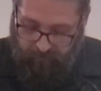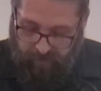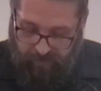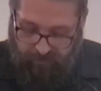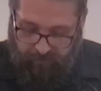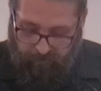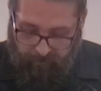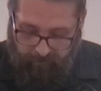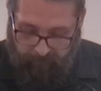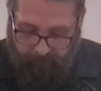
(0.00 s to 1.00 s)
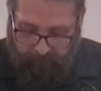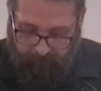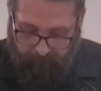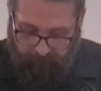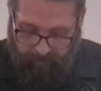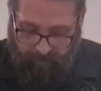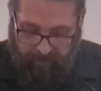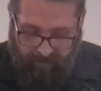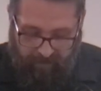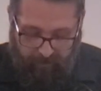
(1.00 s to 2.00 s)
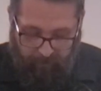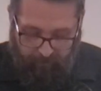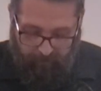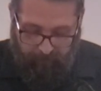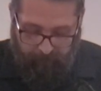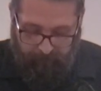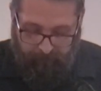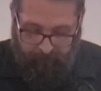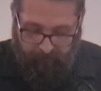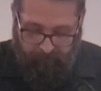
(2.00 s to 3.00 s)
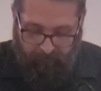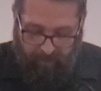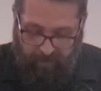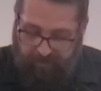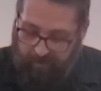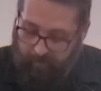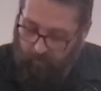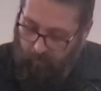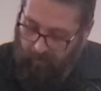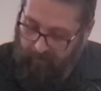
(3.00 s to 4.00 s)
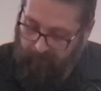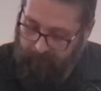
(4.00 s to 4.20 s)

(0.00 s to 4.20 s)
Jesus took him and he healed him and he sent him away.